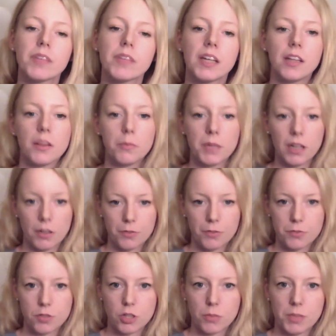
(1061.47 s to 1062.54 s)
in the middle of
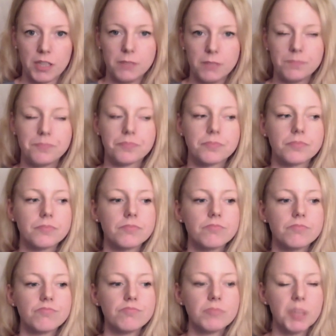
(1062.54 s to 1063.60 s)
Germany,
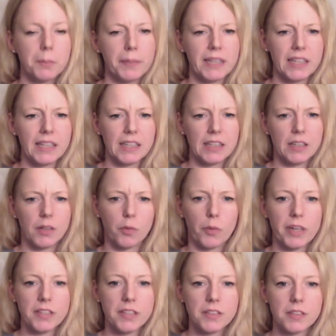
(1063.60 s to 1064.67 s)
Middle
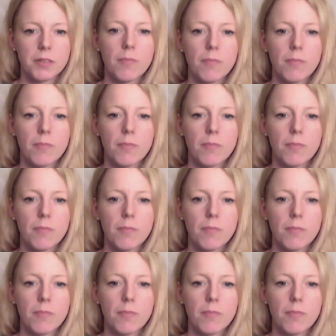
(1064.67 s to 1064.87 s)
West.